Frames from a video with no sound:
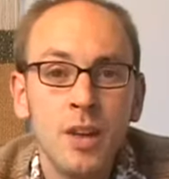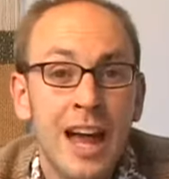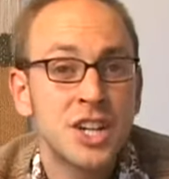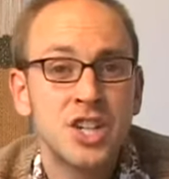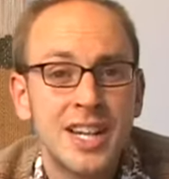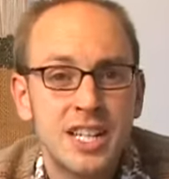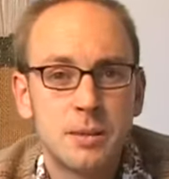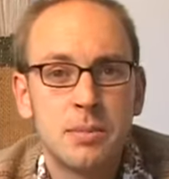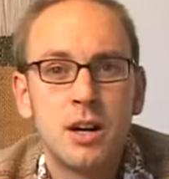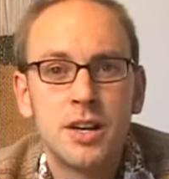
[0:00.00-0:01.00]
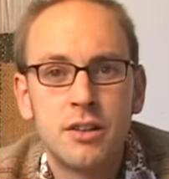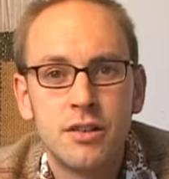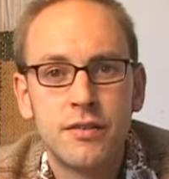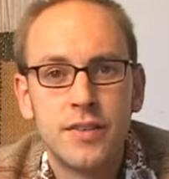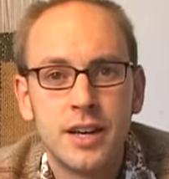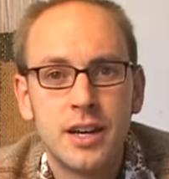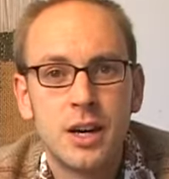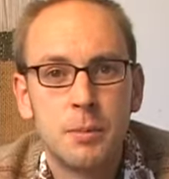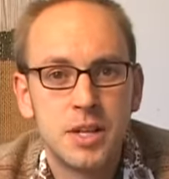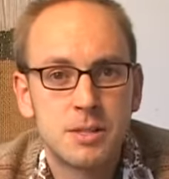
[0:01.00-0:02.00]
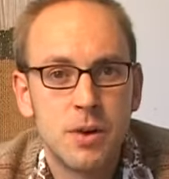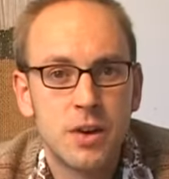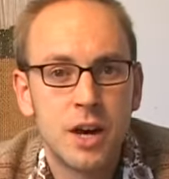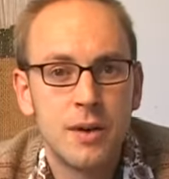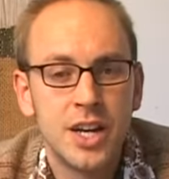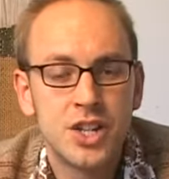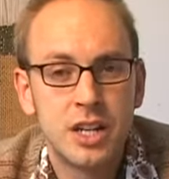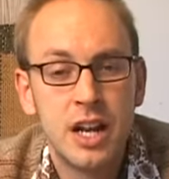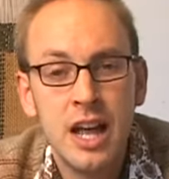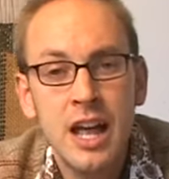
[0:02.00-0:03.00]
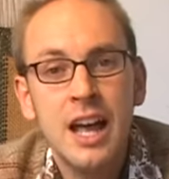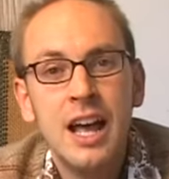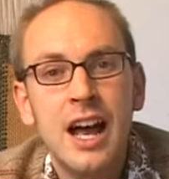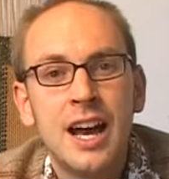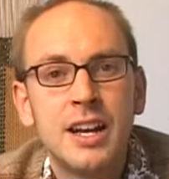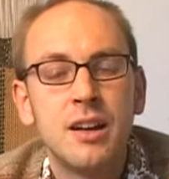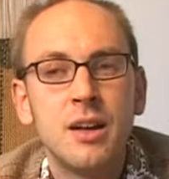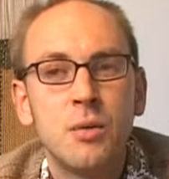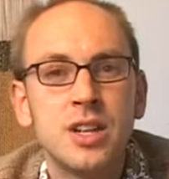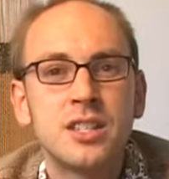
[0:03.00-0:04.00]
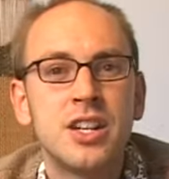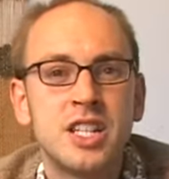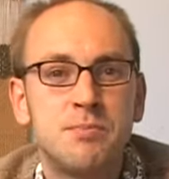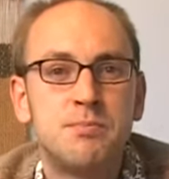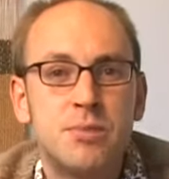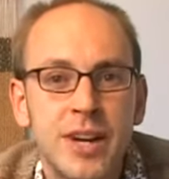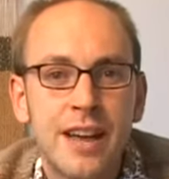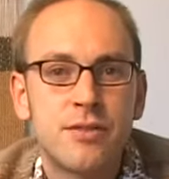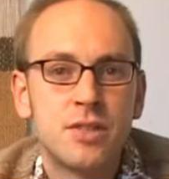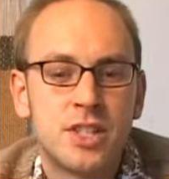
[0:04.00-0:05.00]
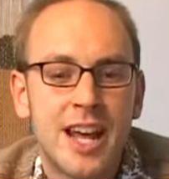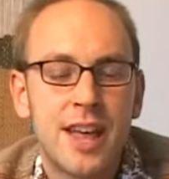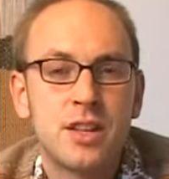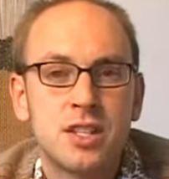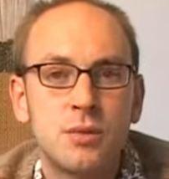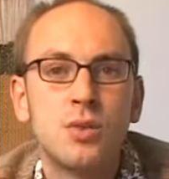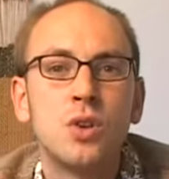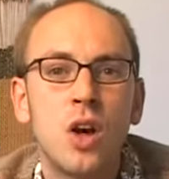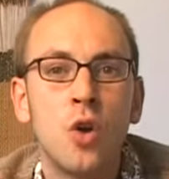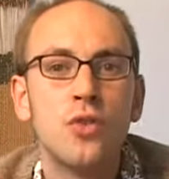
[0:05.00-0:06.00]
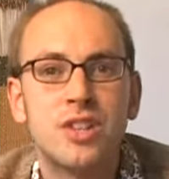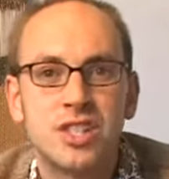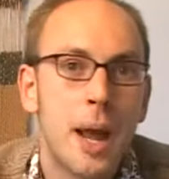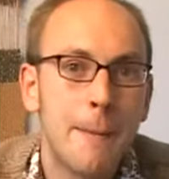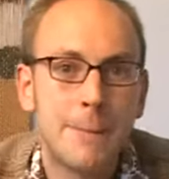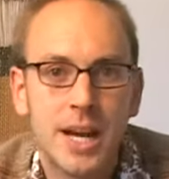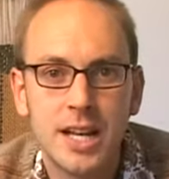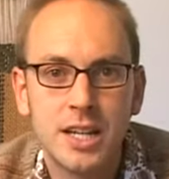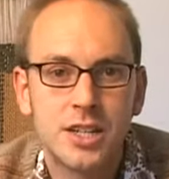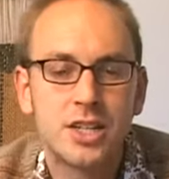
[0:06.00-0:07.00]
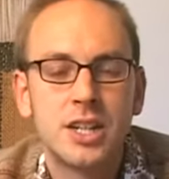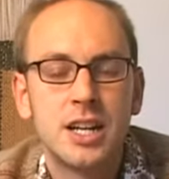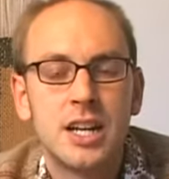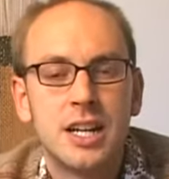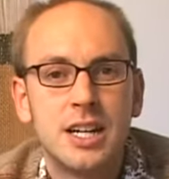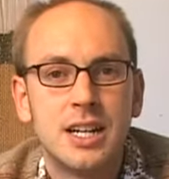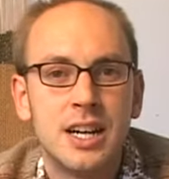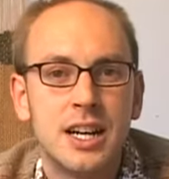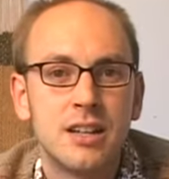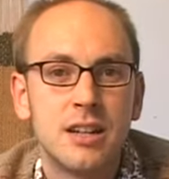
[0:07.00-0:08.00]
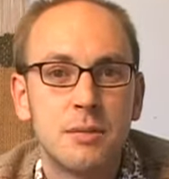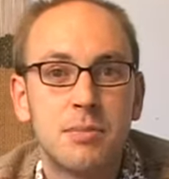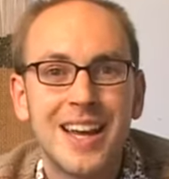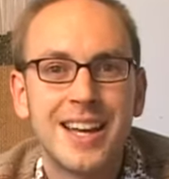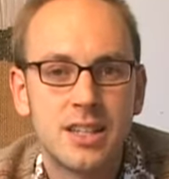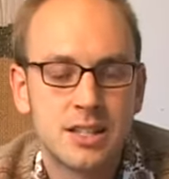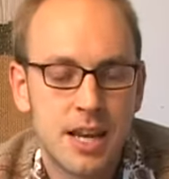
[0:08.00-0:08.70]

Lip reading: ActionAid is a partner of the Up in Smoke coalition. And what it's done is bring everyone together so we're all on the same page and playing the